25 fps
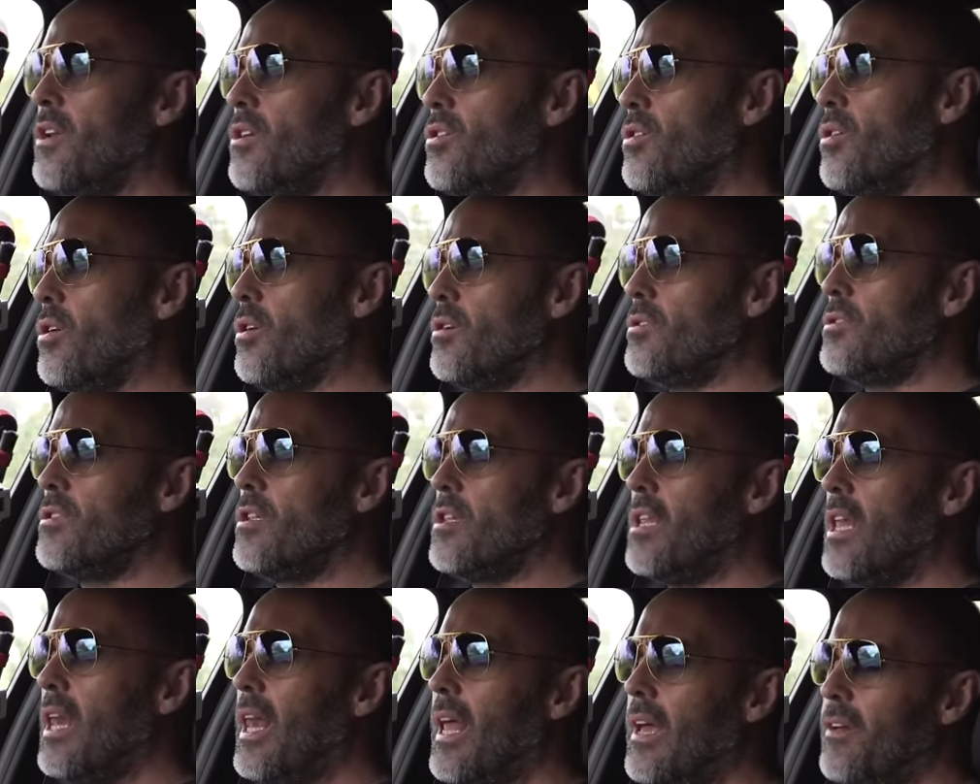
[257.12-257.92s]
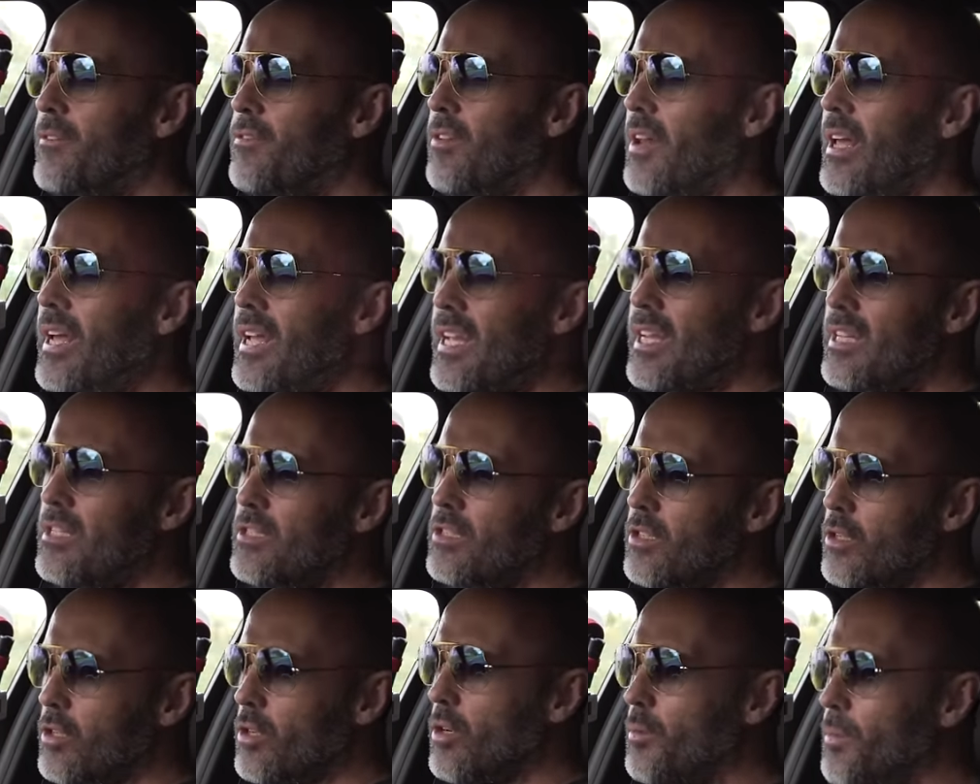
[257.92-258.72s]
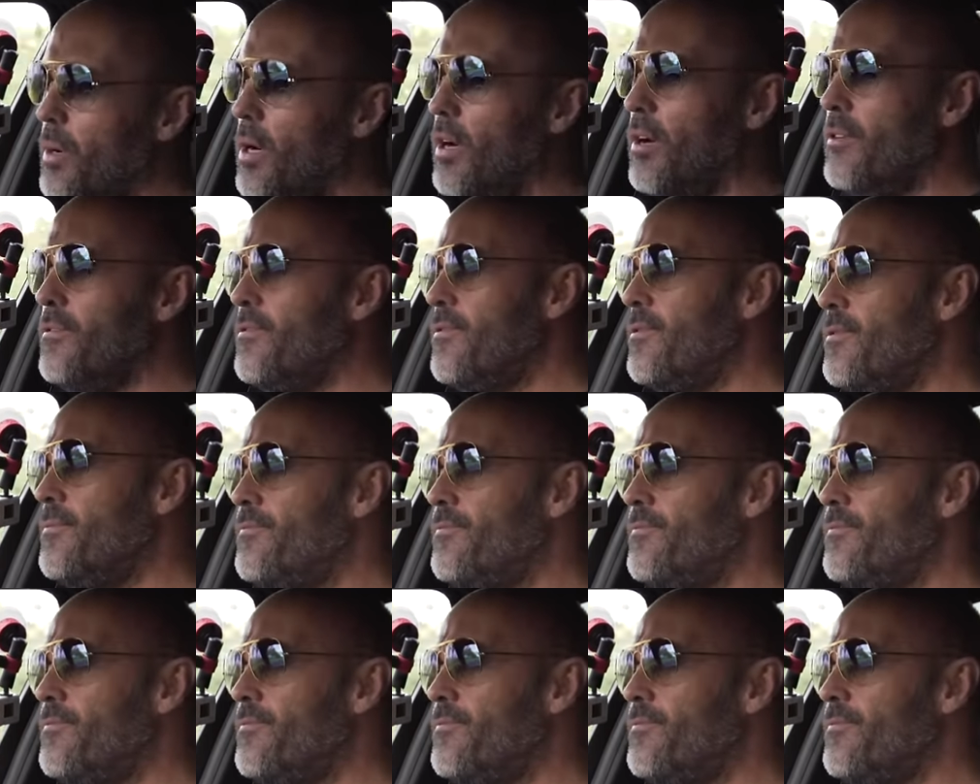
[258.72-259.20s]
across to the left lane to come off.